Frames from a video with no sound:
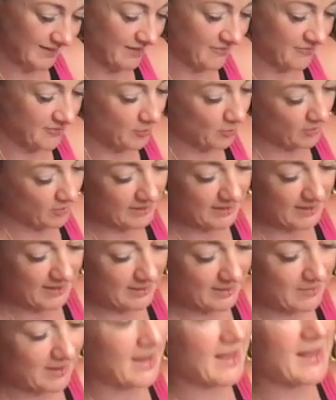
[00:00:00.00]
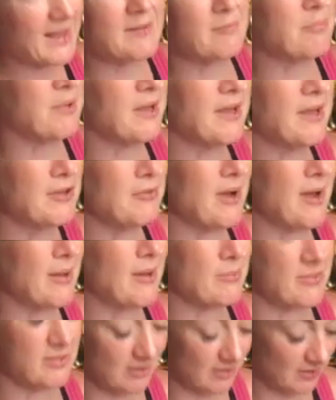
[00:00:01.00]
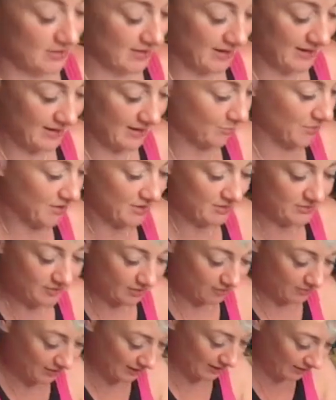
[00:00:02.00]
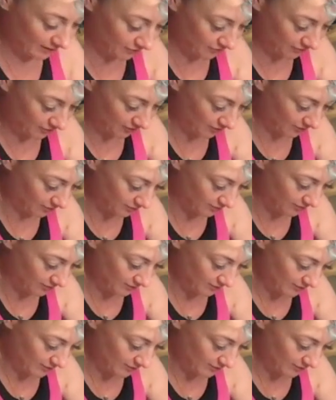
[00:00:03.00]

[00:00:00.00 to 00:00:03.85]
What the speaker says: If you want to keep that end bit, you absolutely can, but you don't have to.